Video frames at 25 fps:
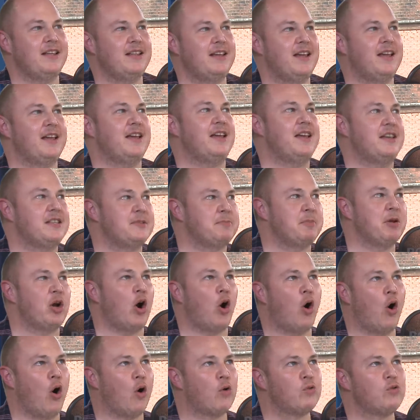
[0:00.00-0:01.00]
it's been a
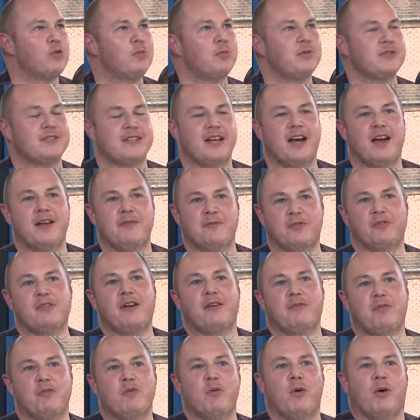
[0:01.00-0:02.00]
horrible time for
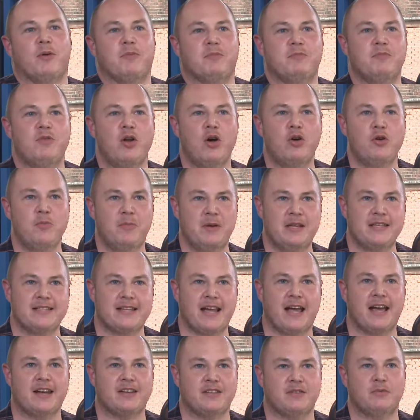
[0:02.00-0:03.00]
everyone. Nobody's
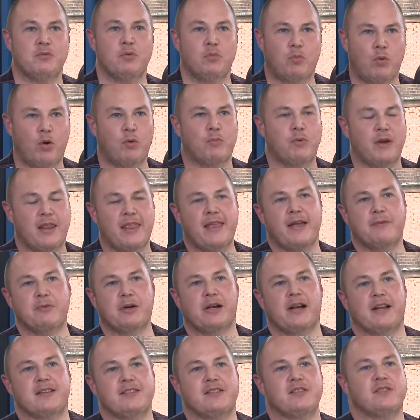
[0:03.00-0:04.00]
had what they would
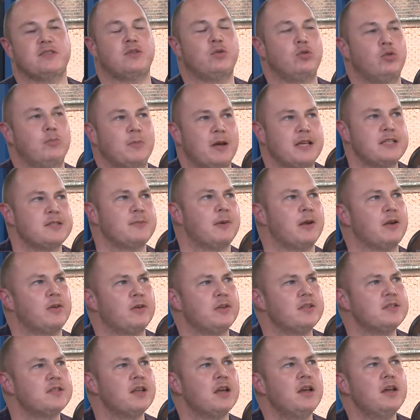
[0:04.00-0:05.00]
class as a normal
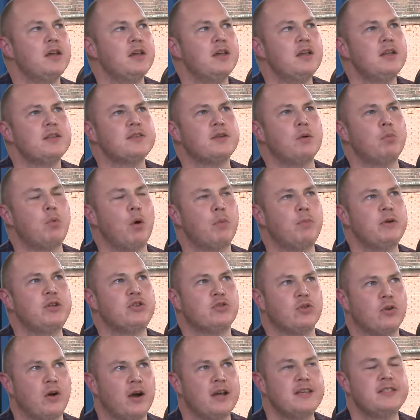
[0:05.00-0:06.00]
experience. So what we
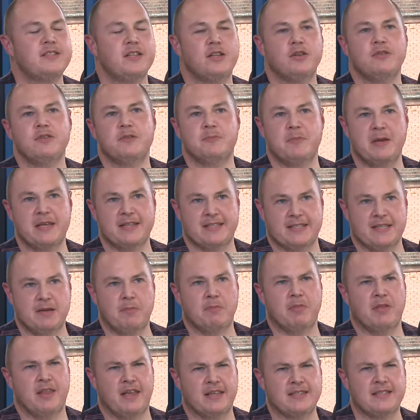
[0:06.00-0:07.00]
tried to do is be as
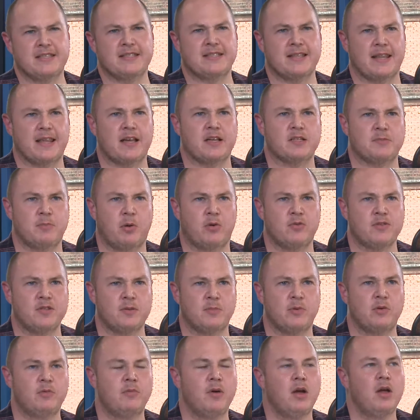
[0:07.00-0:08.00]
sympathetic to that as
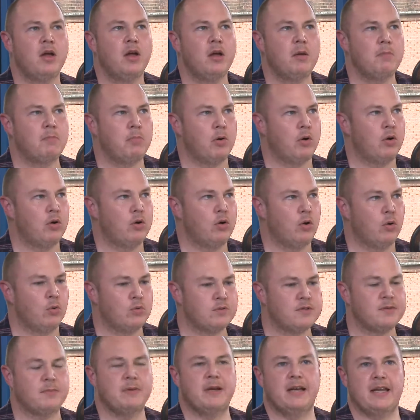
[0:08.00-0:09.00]
possible. But
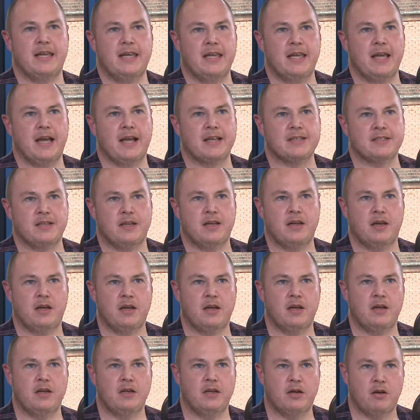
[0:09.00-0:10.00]
ultimately, as
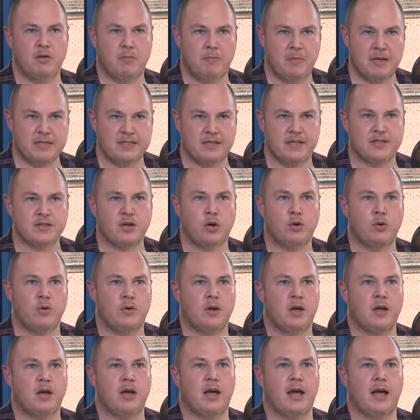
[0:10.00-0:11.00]
a business
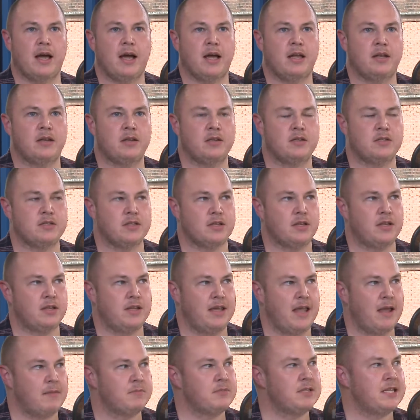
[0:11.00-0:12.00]
owner and the
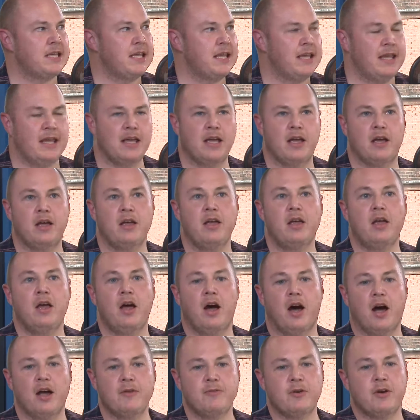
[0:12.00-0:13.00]
MD here,
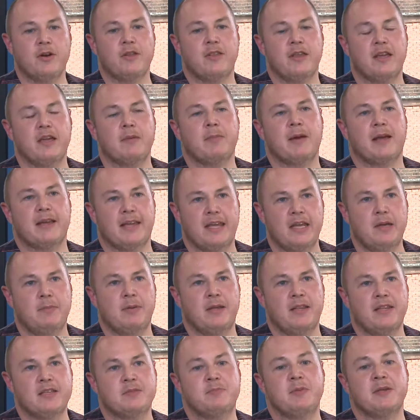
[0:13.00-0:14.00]
I've got to think about keeping
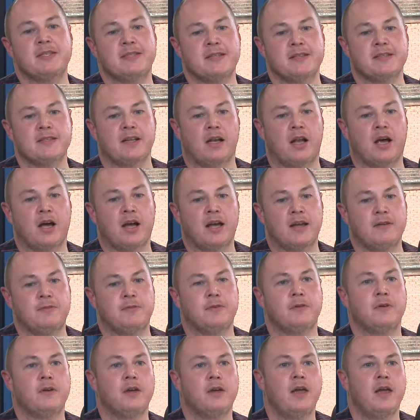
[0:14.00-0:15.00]
this business alive,
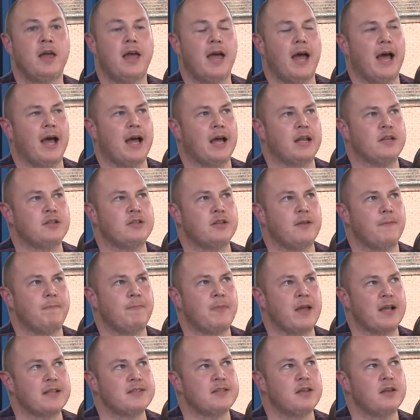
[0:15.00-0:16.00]
and
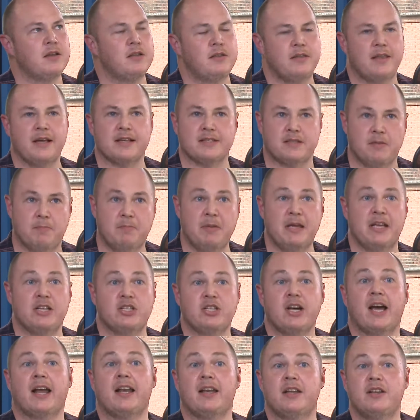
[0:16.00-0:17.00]
that's a big
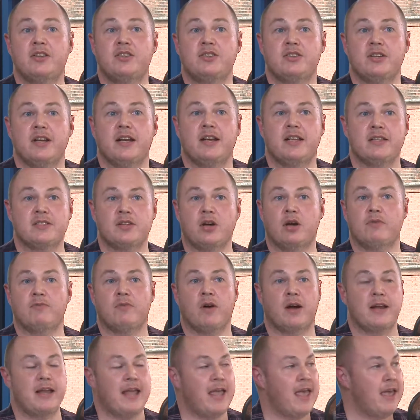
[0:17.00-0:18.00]
challenge in its own
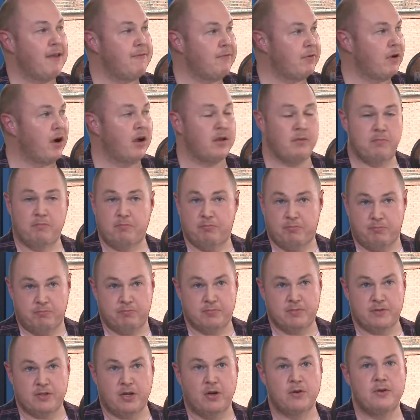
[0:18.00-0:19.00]
right. I
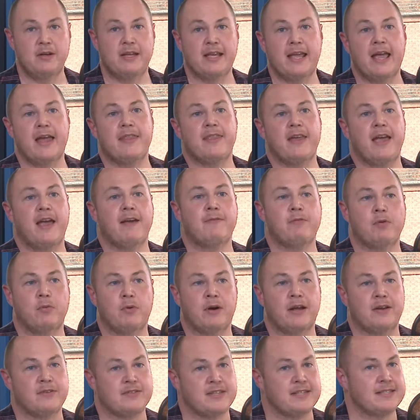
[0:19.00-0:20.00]
totally get that everyone
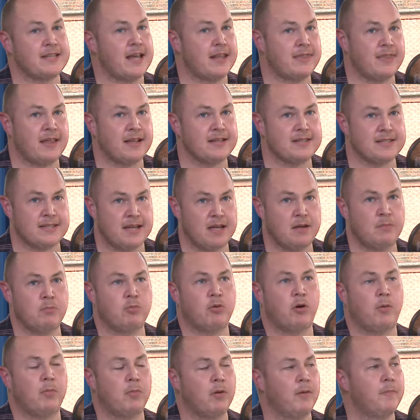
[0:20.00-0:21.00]
else has had that same
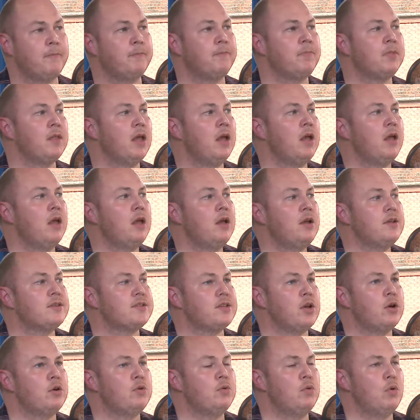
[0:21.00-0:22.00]
problem.
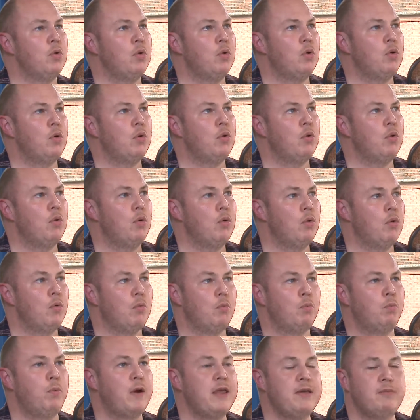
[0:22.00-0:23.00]
So
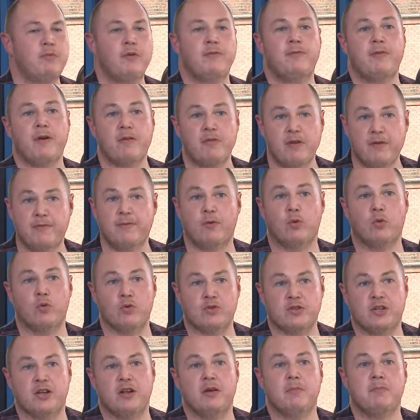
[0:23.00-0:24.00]
we were very
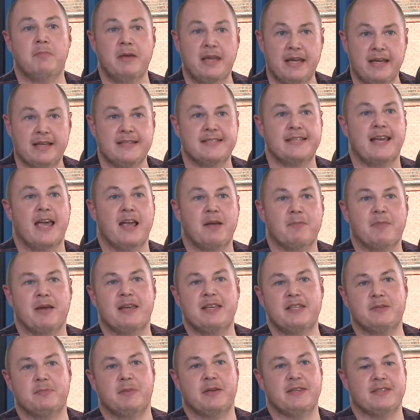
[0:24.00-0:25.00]
fortunate, being a
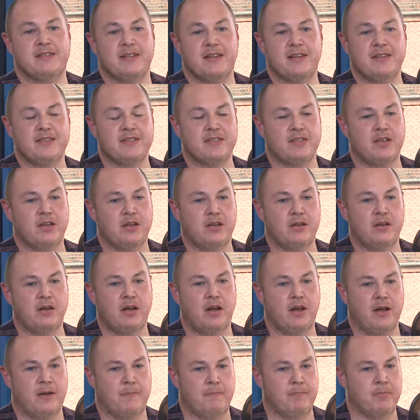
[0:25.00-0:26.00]
tech-based business,
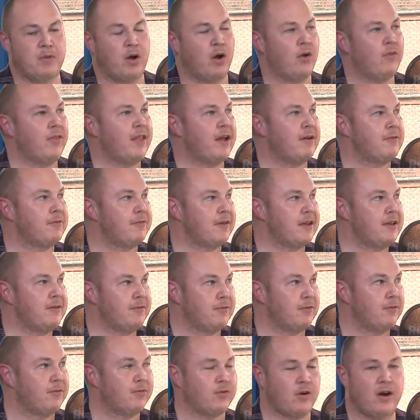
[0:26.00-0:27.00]
that on that
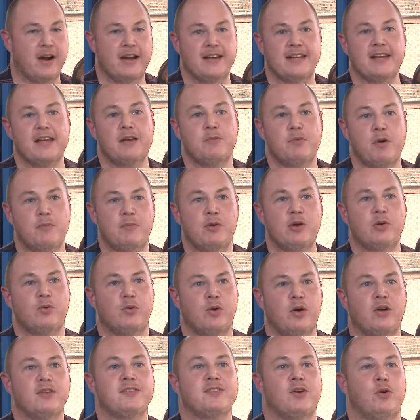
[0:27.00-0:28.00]
fateful Friday when we all
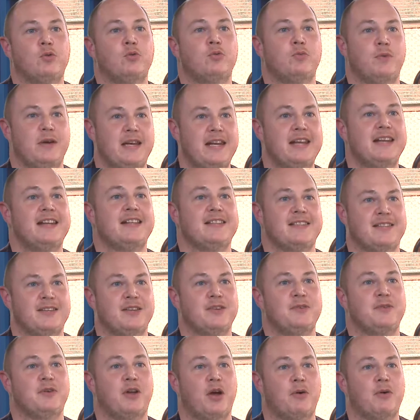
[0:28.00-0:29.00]
got told we needed
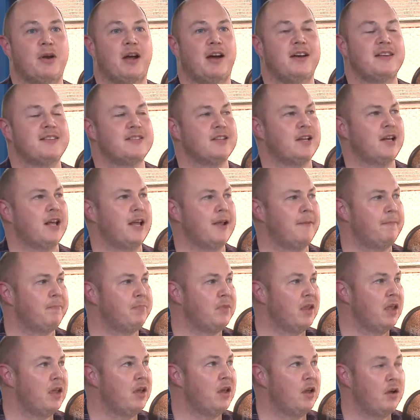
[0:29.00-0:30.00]
to go and isolate,
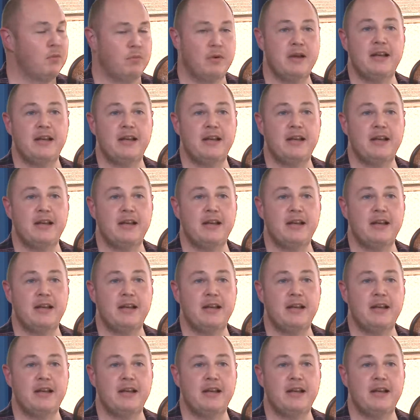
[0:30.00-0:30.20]
we